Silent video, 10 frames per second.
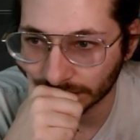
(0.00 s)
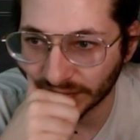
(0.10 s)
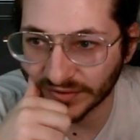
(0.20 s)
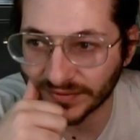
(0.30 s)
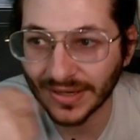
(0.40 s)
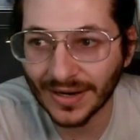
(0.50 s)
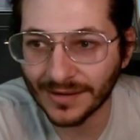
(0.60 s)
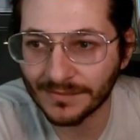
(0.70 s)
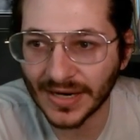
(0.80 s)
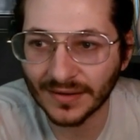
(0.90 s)
But if they
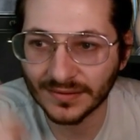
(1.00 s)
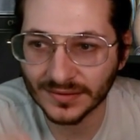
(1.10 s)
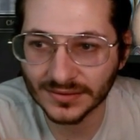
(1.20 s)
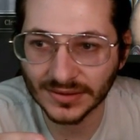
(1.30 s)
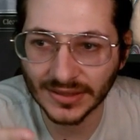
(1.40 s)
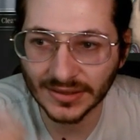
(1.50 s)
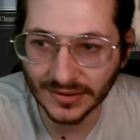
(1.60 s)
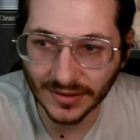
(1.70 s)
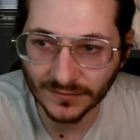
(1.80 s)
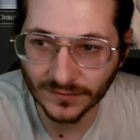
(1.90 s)
Omnath into land and
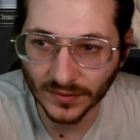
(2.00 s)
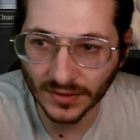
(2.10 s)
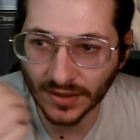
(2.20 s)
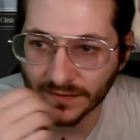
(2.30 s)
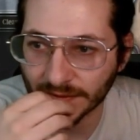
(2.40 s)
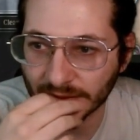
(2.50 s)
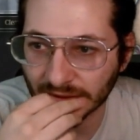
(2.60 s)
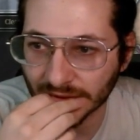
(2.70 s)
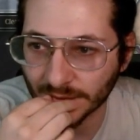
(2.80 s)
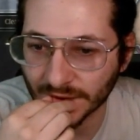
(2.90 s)
gain 4 life, I'm in a
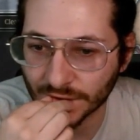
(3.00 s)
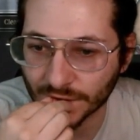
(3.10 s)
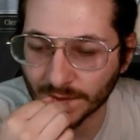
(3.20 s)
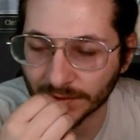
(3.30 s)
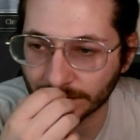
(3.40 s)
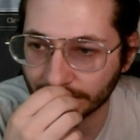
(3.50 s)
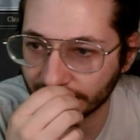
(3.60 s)
little bit of trouble.